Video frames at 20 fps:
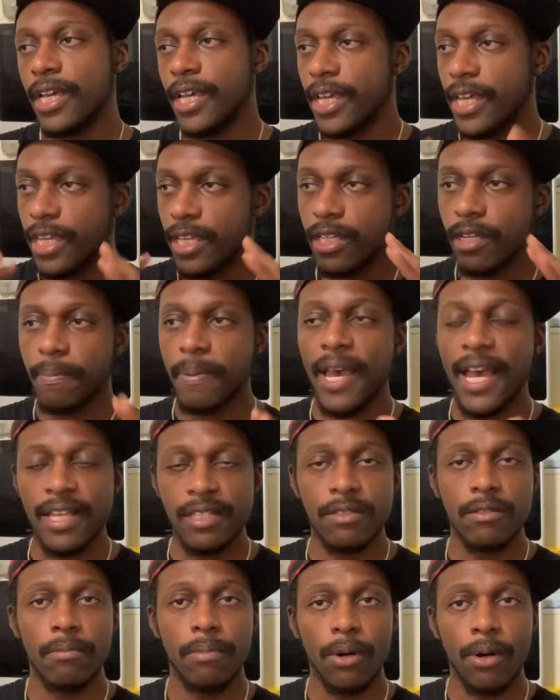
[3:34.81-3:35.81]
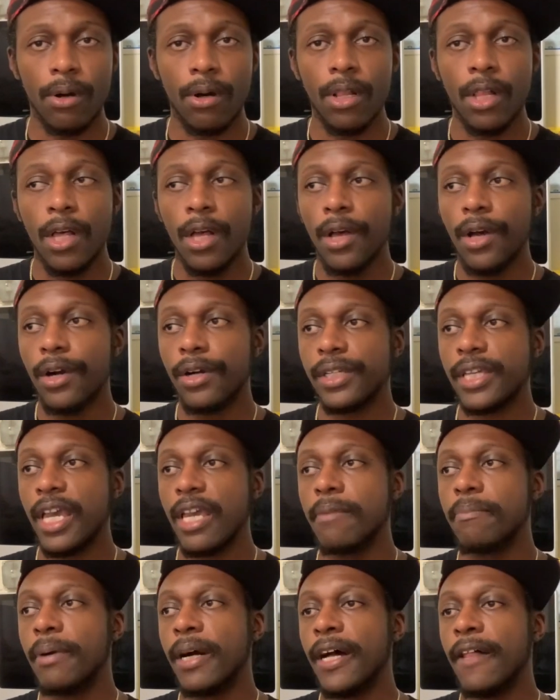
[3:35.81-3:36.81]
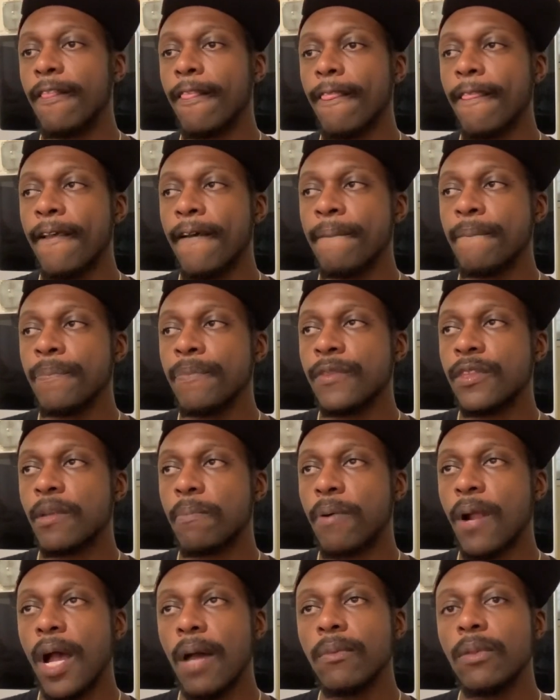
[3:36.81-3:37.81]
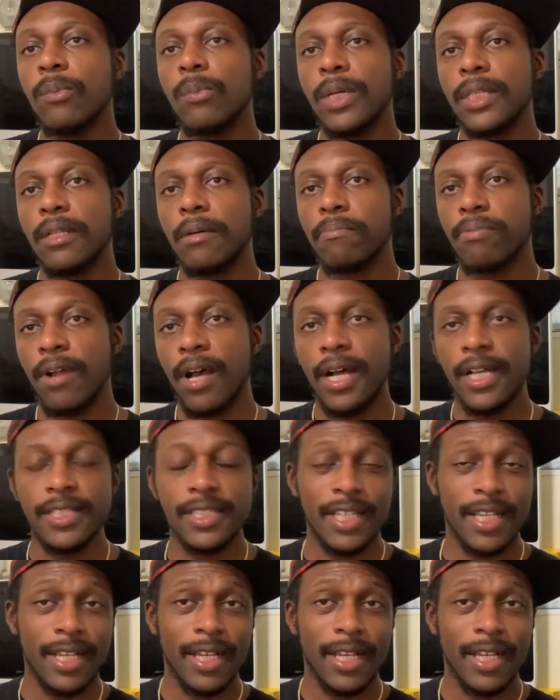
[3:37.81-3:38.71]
He could pass the ball, okay? But the problem with LeBron's